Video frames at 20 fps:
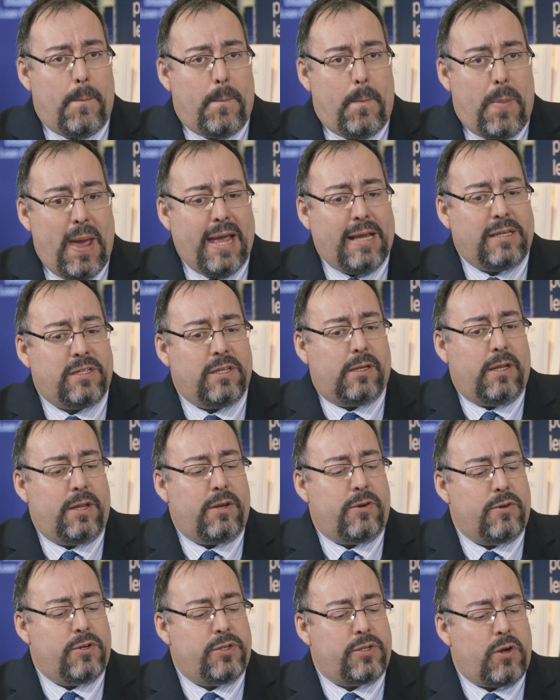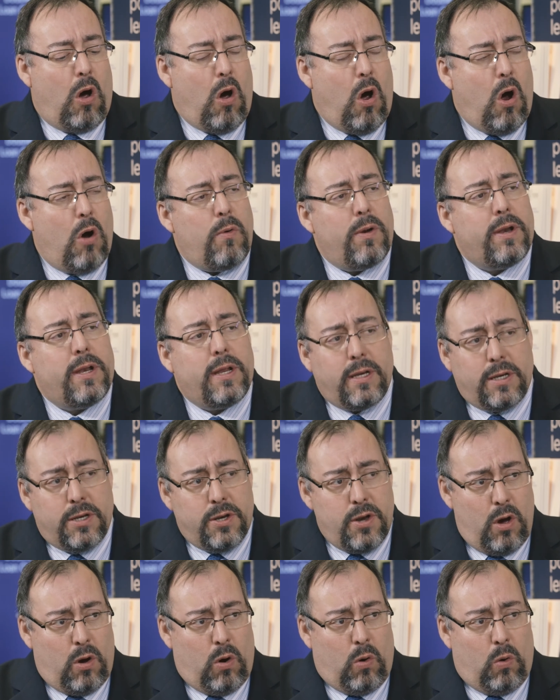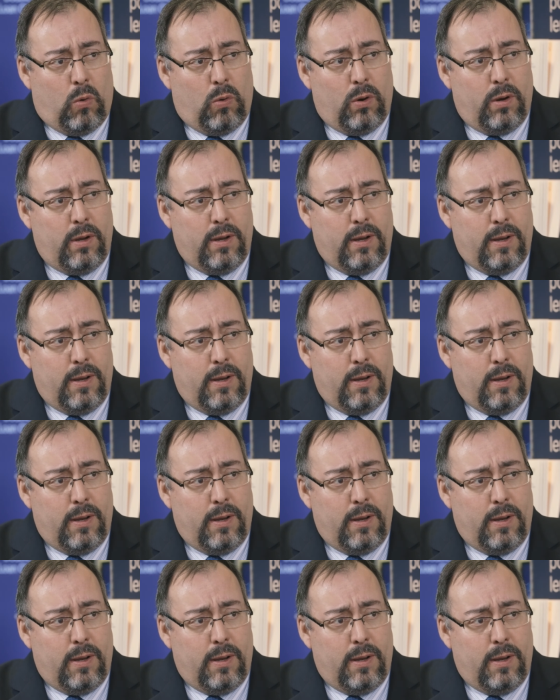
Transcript: banks and lenders already know